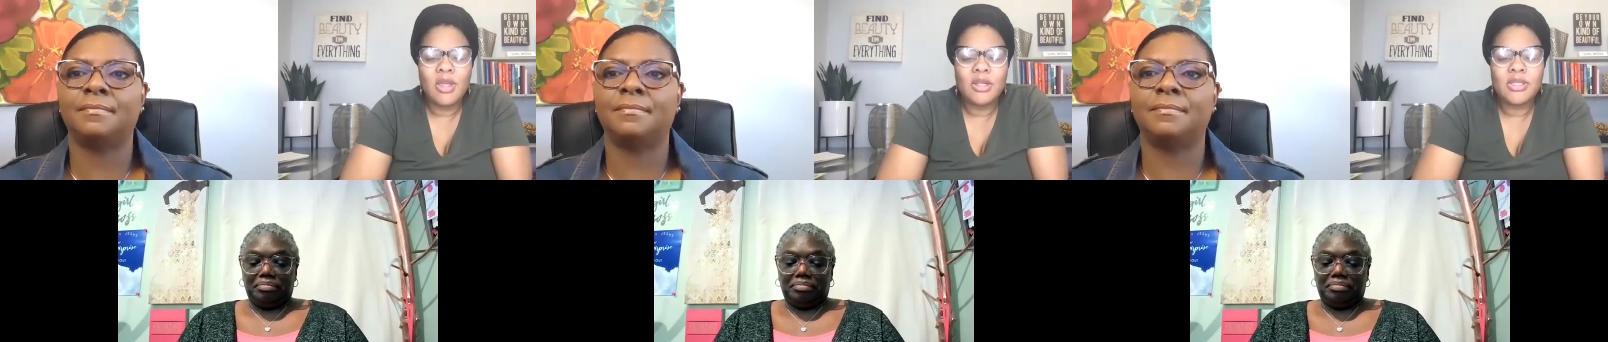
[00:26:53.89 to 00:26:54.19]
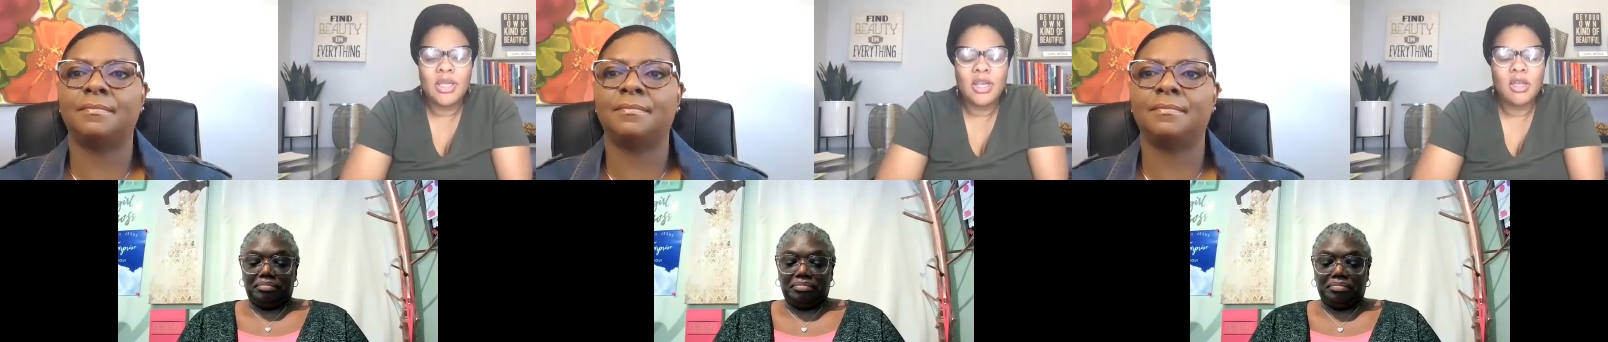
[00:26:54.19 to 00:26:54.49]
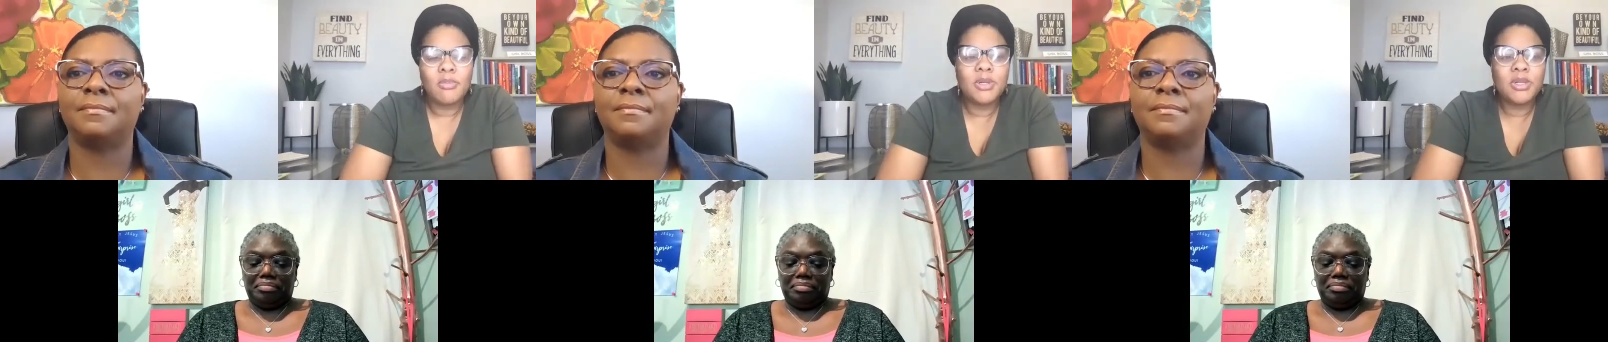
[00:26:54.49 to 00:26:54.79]
Speaker 1: Setting
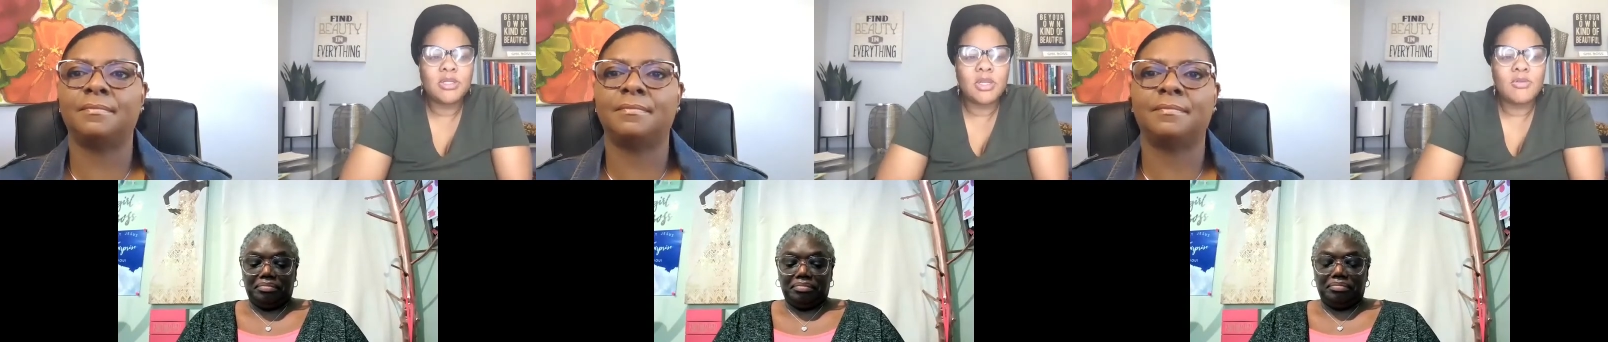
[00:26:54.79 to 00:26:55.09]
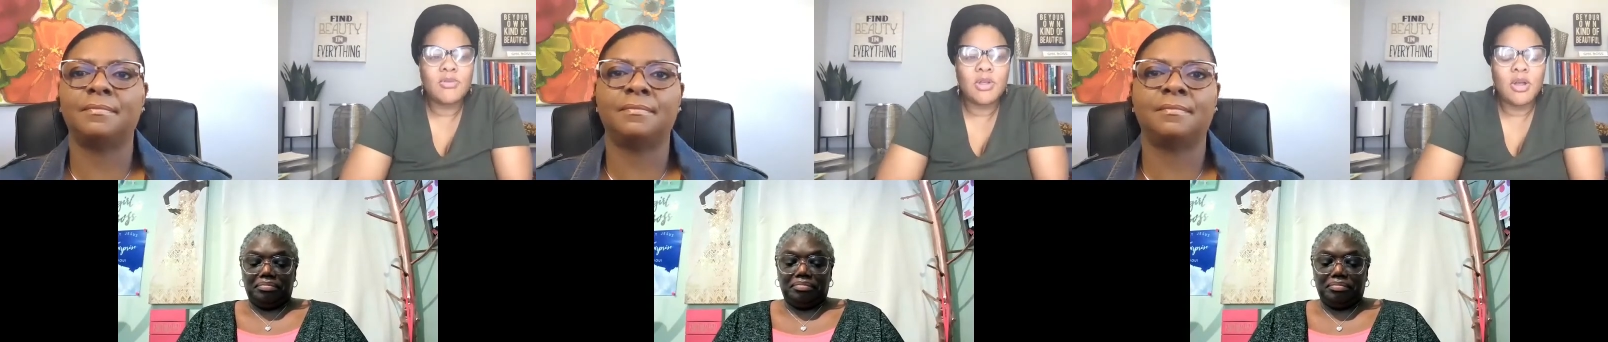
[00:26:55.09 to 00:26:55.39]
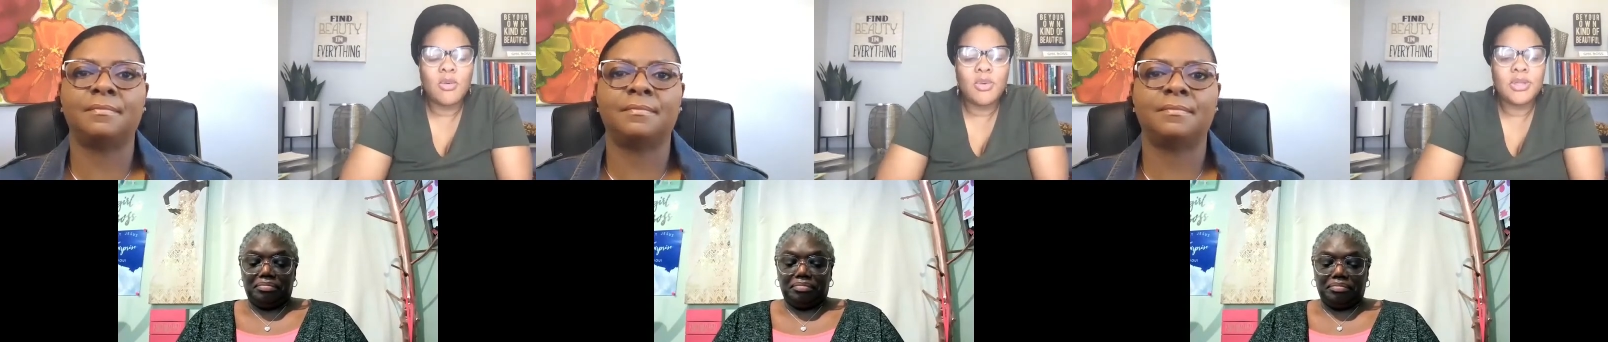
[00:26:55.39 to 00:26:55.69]
up a discovery
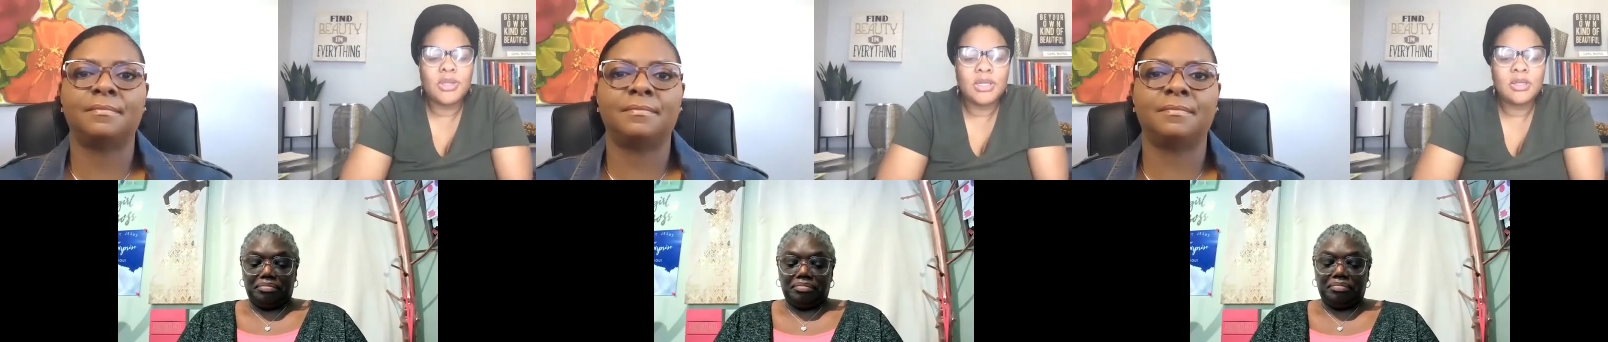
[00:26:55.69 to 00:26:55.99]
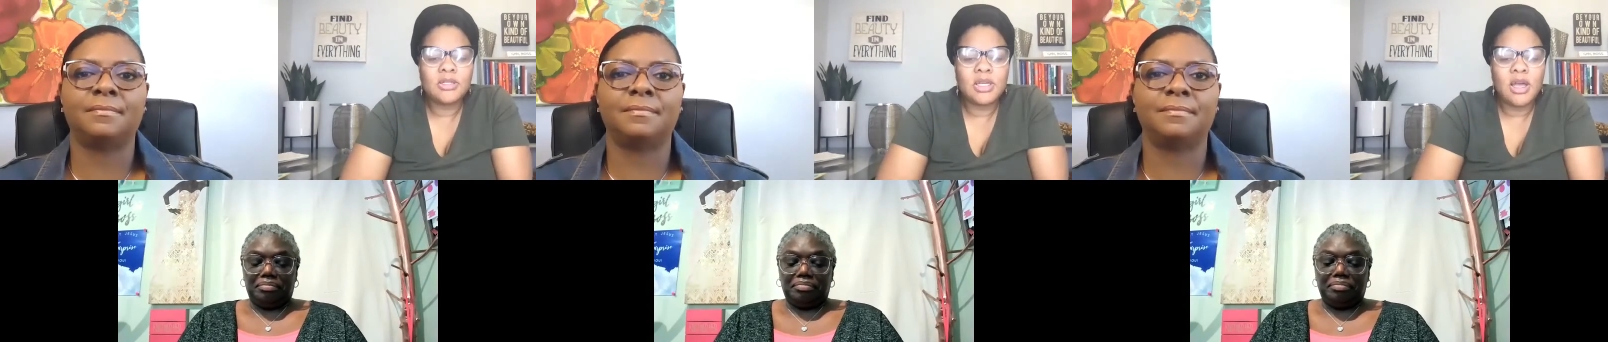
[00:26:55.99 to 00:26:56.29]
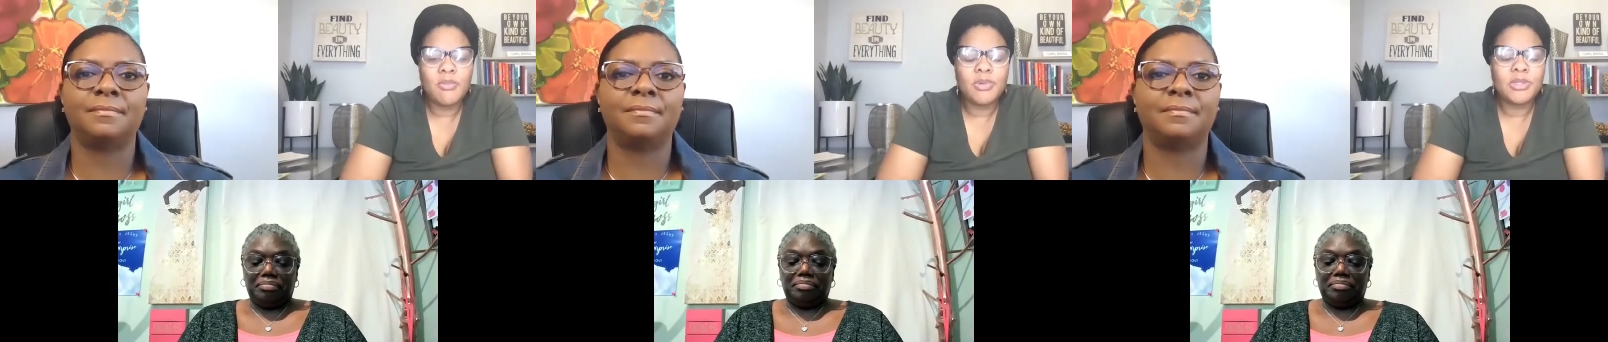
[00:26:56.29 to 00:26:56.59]
call with Linda is an
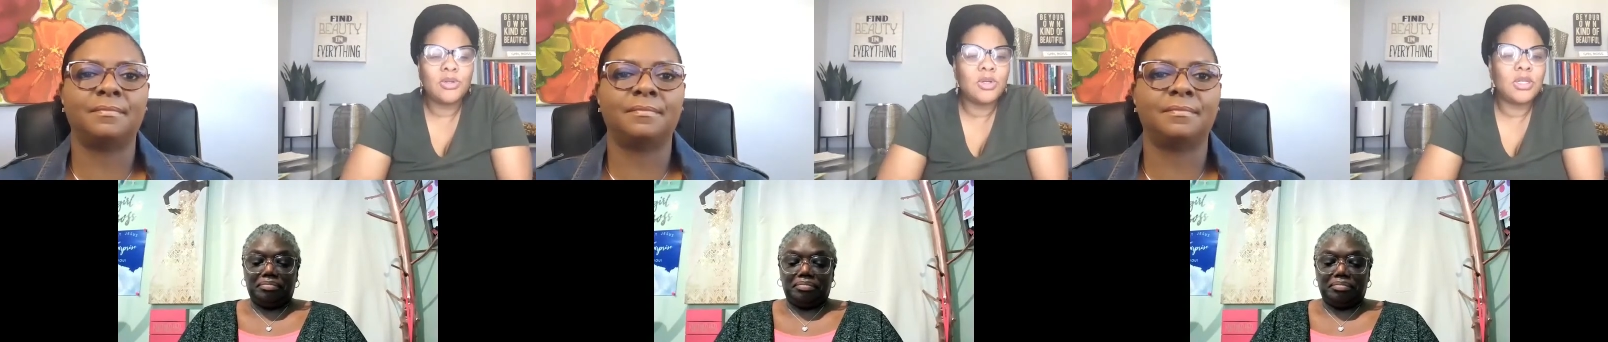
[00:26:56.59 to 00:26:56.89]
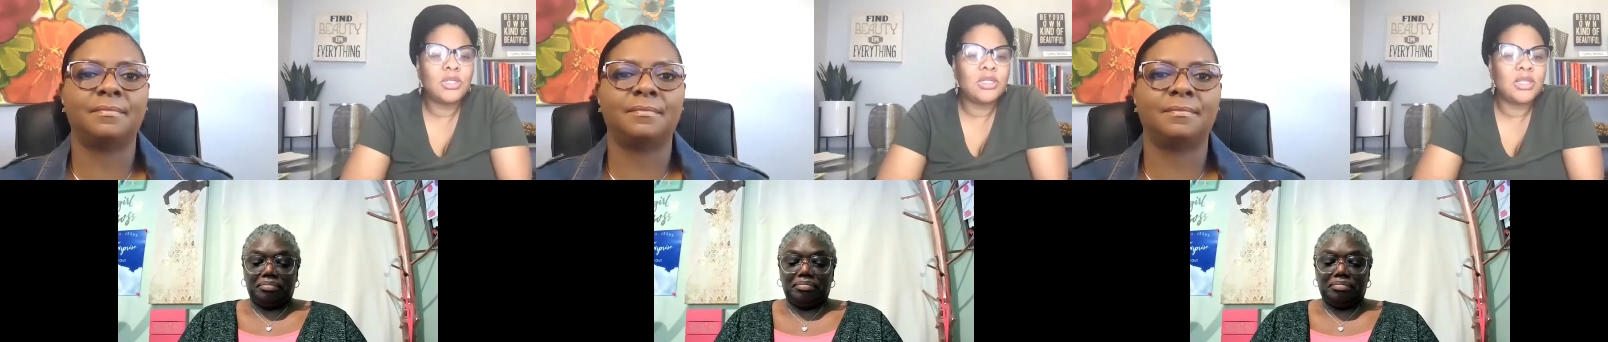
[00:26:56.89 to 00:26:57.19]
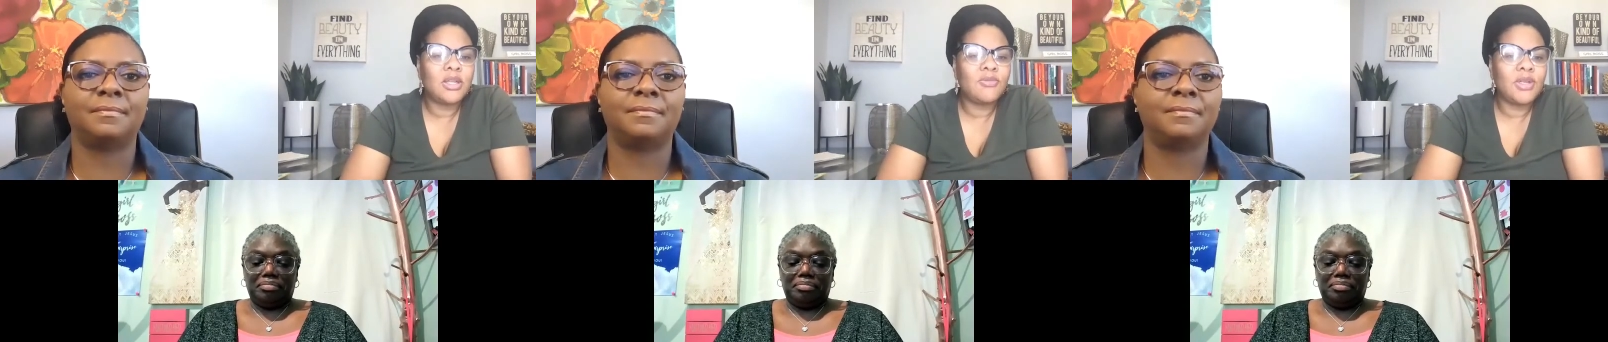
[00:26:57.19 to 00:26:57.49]
opportunity to
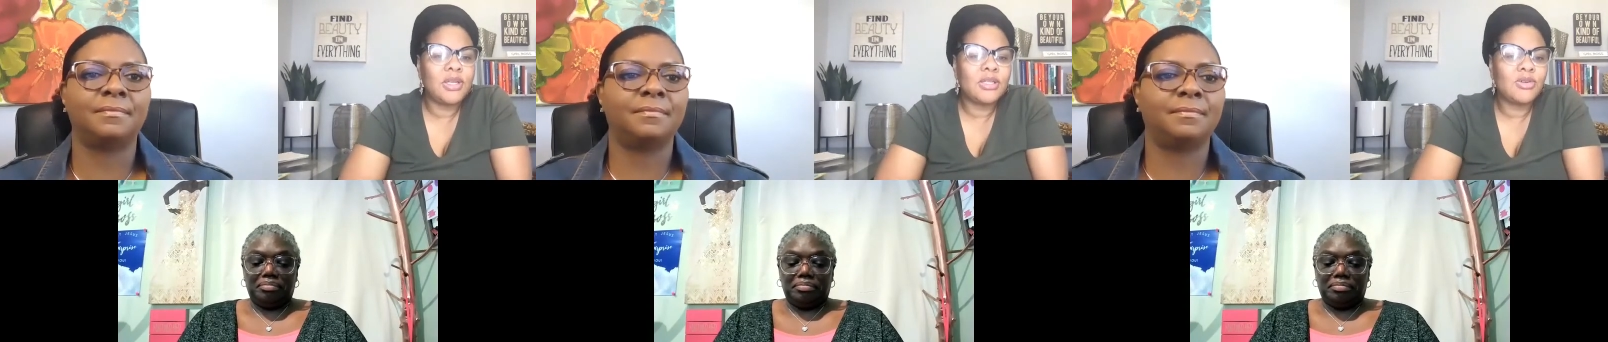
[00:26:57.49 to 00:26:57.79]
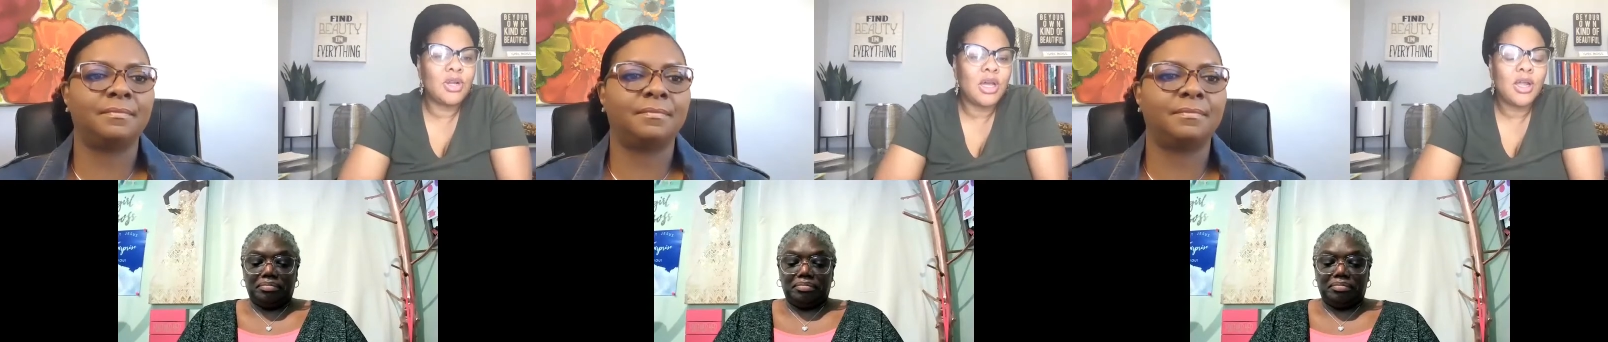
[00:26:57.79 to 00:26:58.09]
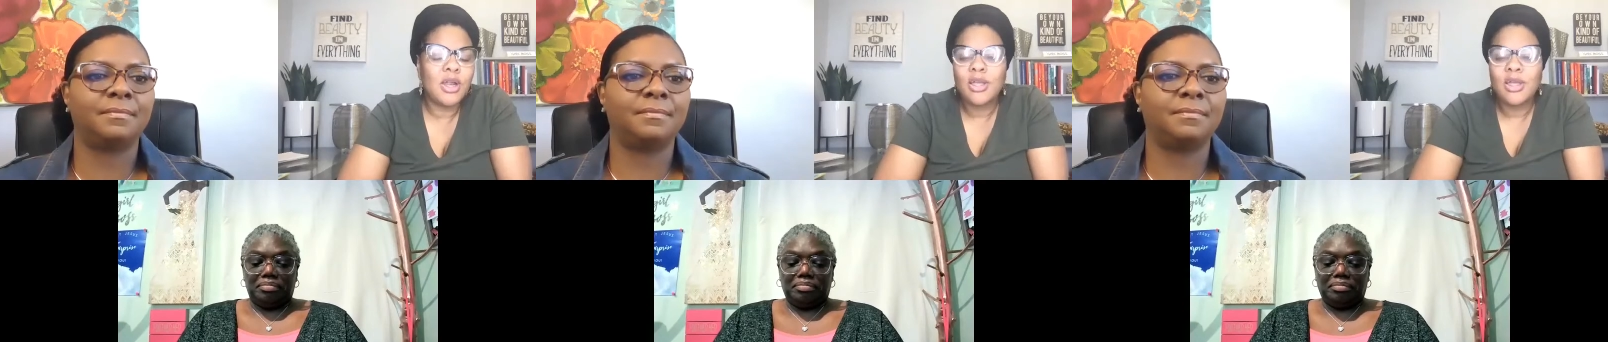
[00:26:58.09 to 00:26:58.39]
see if it is or not.